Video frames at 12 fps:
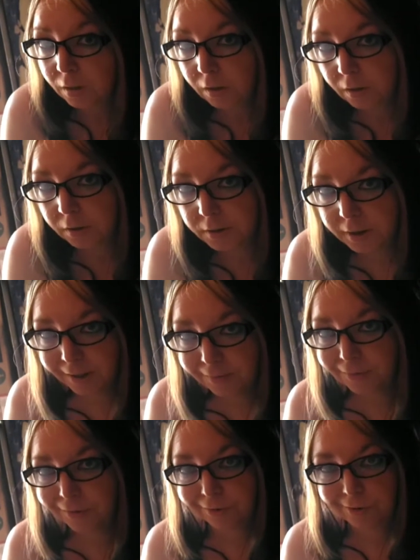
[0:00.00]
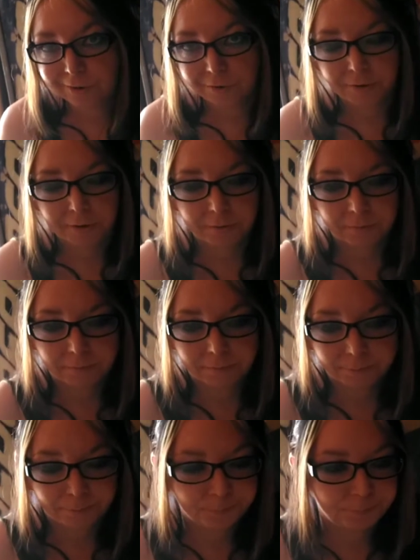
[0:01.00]
It'll save you in the long run.
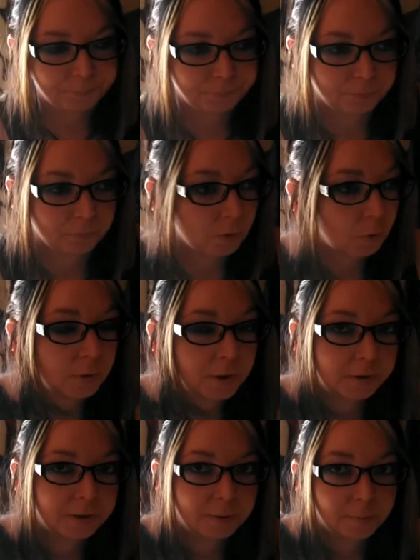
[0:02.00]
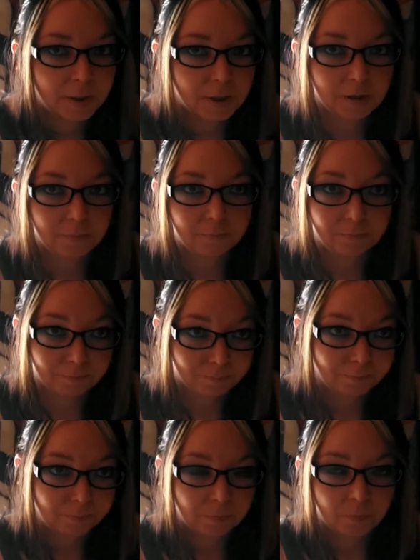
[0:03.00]
No one else is buying it.
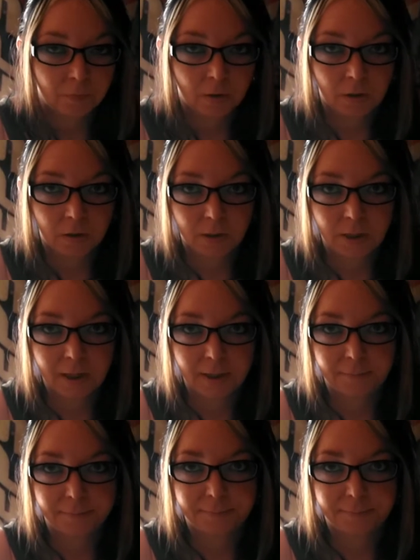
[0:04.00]
Get it.